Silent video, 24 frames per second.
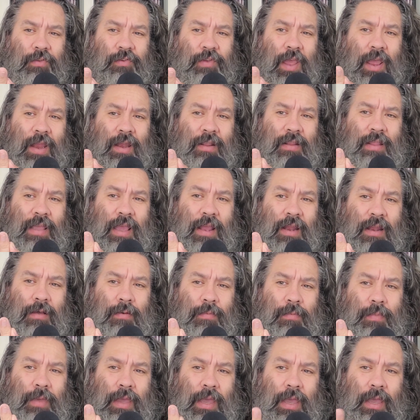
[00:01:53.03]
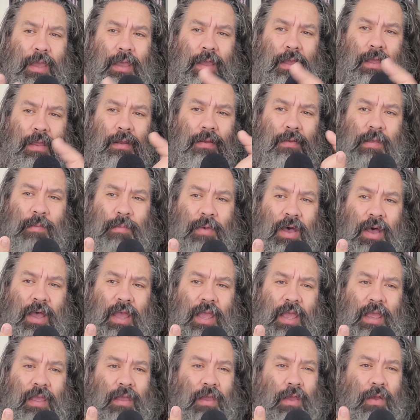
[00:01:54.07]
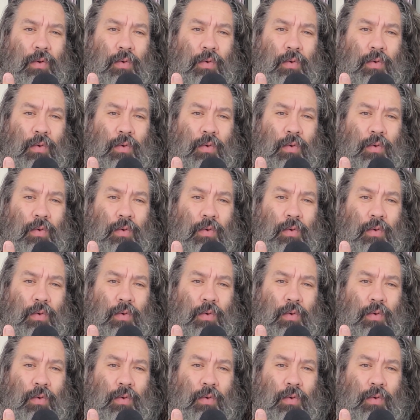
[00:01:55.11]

Channing Tatum and Salma Hayek,